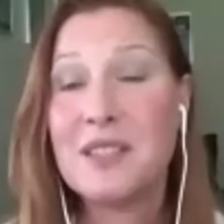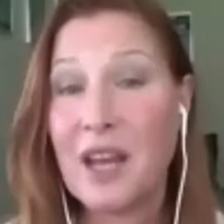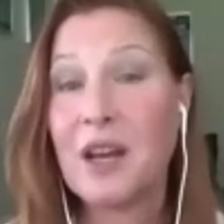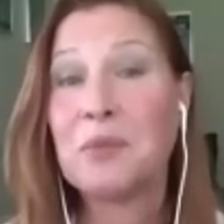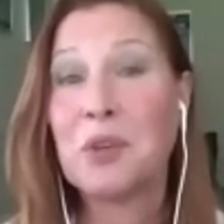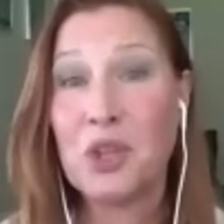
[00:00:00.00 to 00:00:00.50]

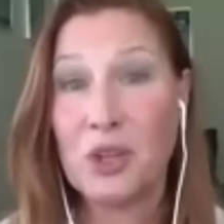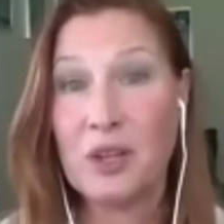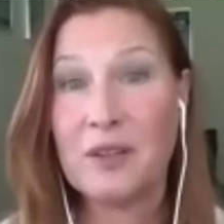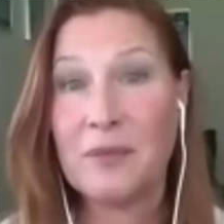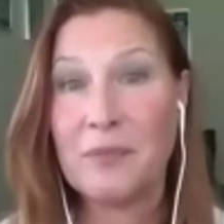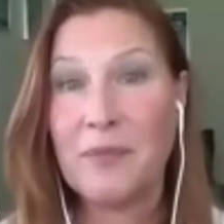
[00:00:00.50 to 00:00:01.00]
damn
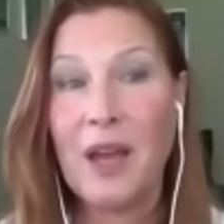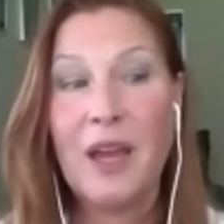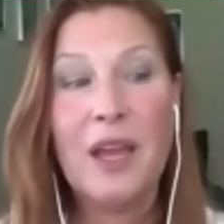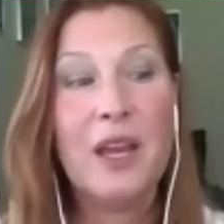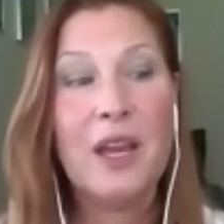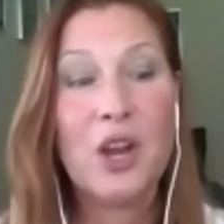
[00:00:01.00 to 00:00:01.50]
good.
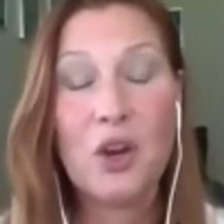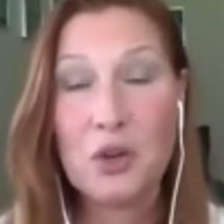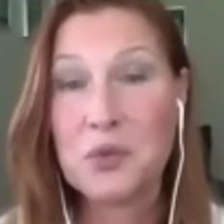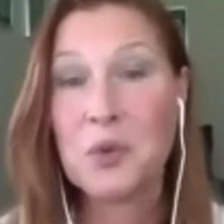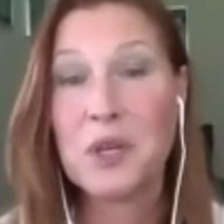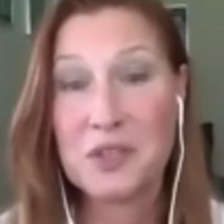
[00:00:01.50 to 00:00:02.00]
He
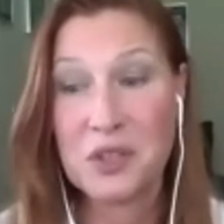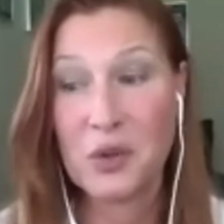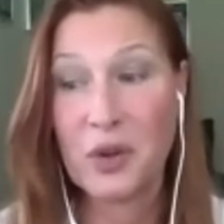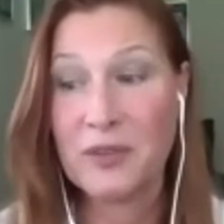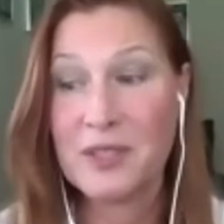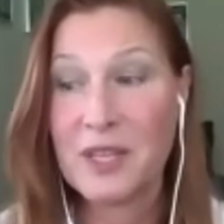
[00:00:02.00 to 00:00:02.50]
knows what he's doing.